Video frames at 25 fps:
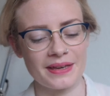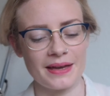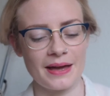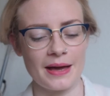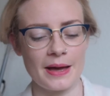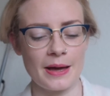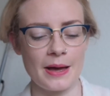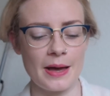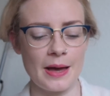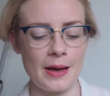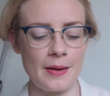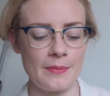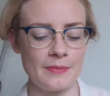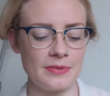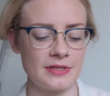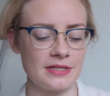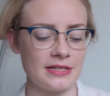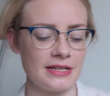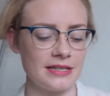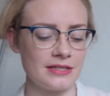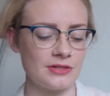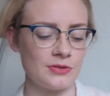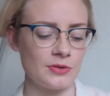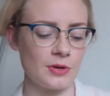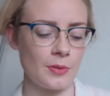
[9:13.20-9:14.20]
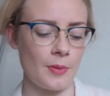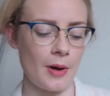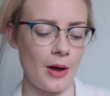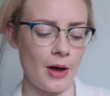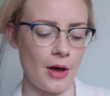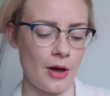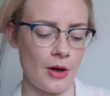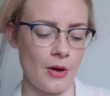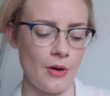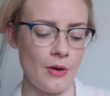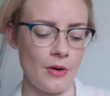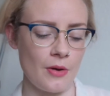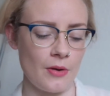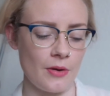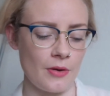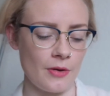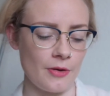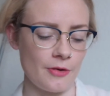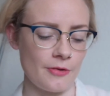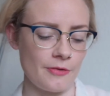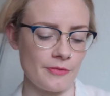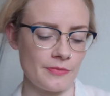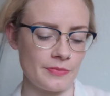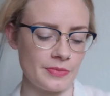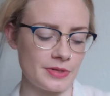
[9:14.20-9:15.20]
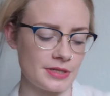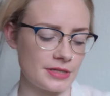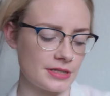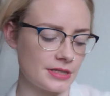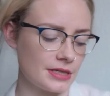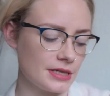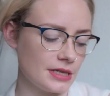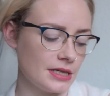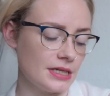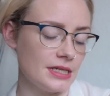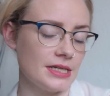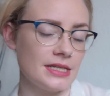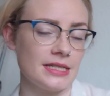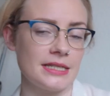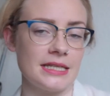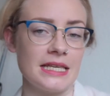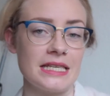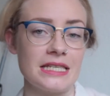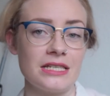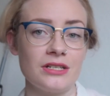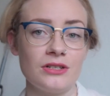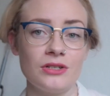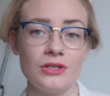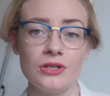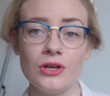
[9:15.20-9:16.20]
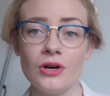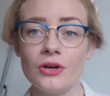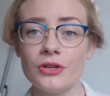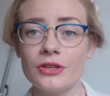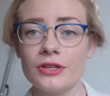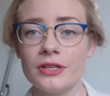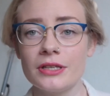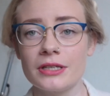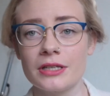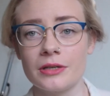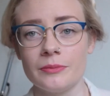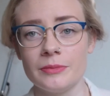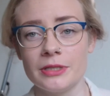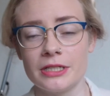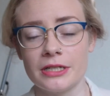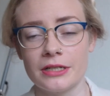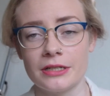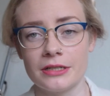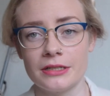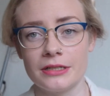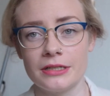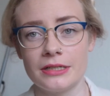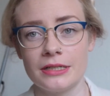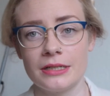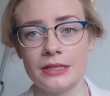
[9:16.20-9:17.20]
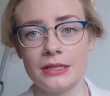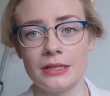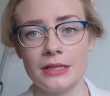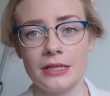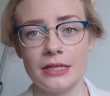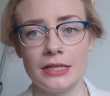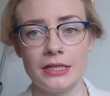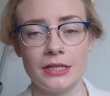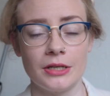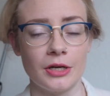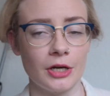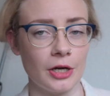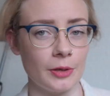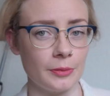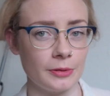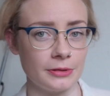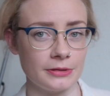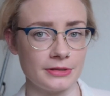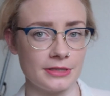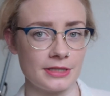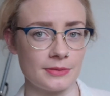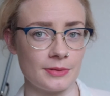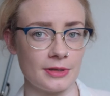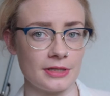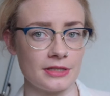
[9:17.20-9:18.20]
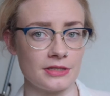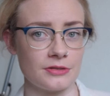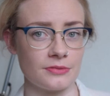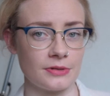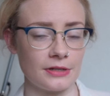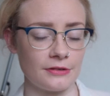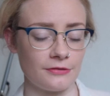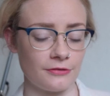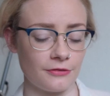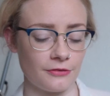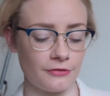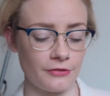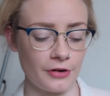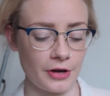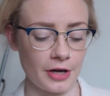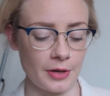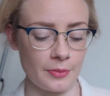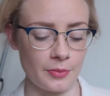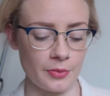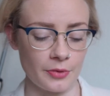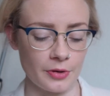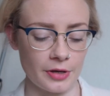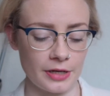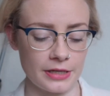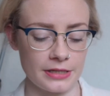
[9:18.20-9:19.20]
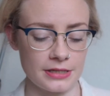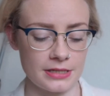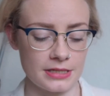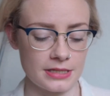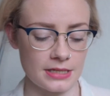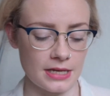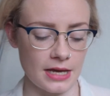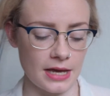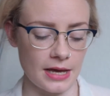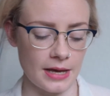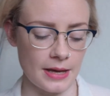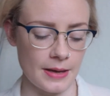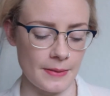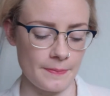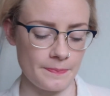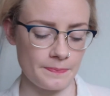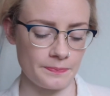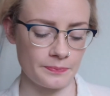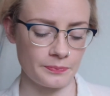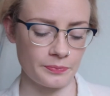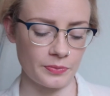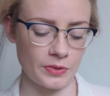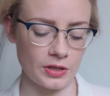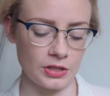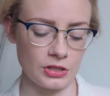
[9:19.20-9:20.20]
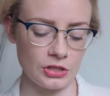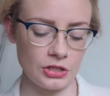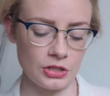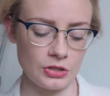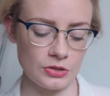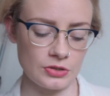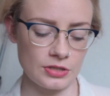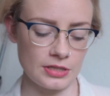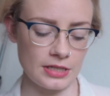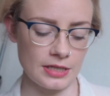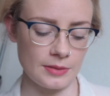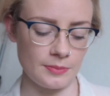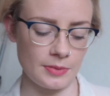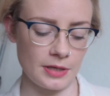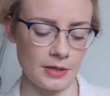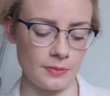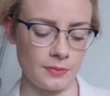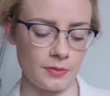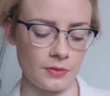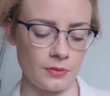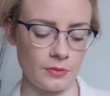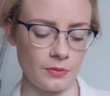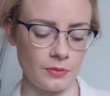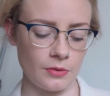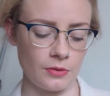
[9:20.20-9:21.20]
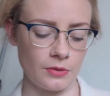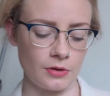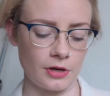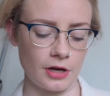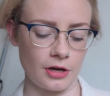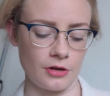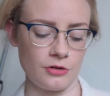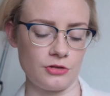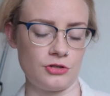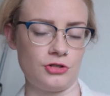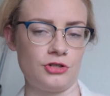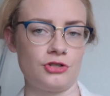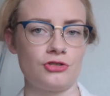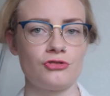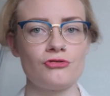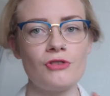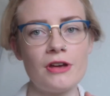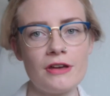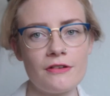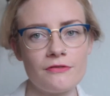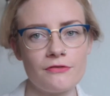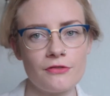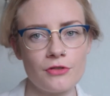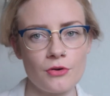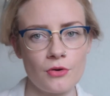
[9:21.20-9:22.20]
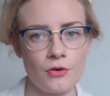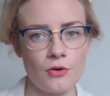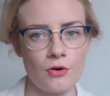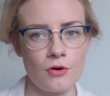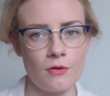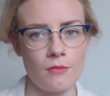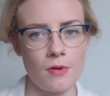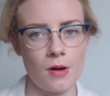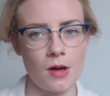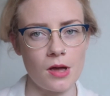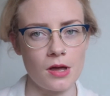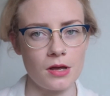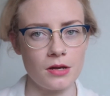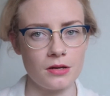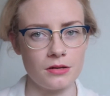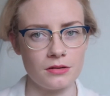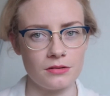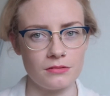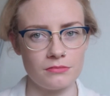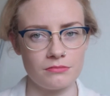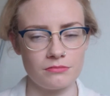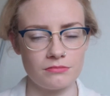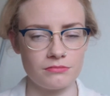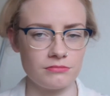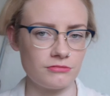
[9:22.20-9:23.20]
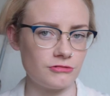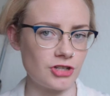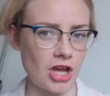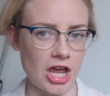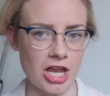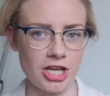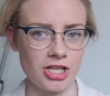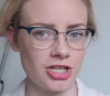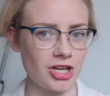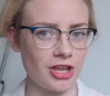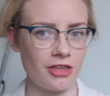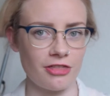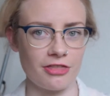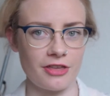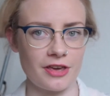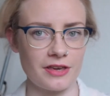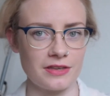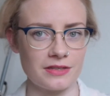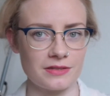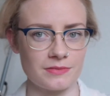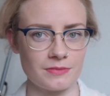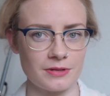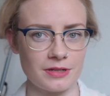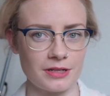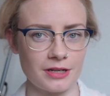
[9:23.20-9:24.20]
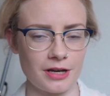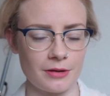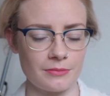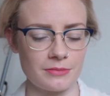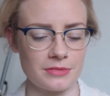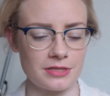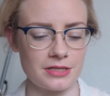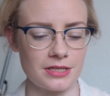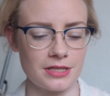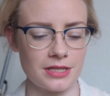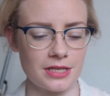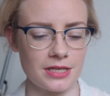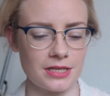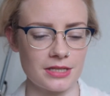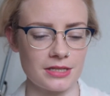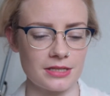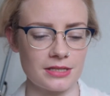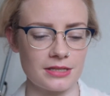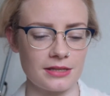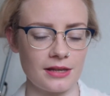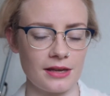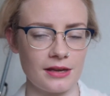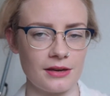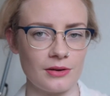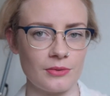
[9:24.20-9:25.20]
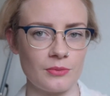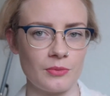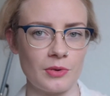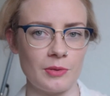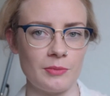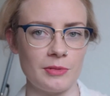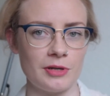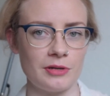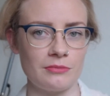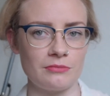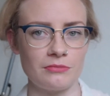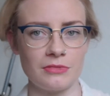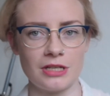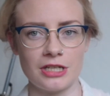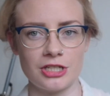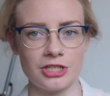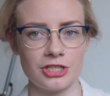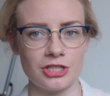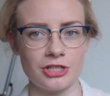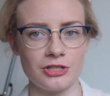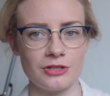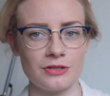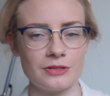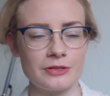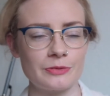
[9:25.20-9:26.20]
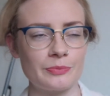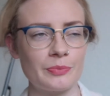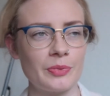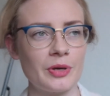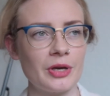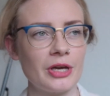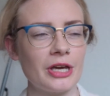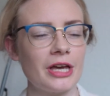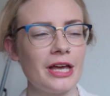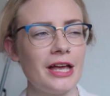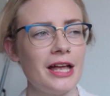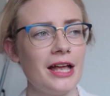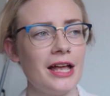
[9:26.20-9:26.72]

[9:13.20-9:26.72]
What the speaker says: So let's talk about herbs. There's a lot that can be done in the herbal dispensary for fibroids. Usually people will go straight for the hormone changing things when it comes to these women issues, but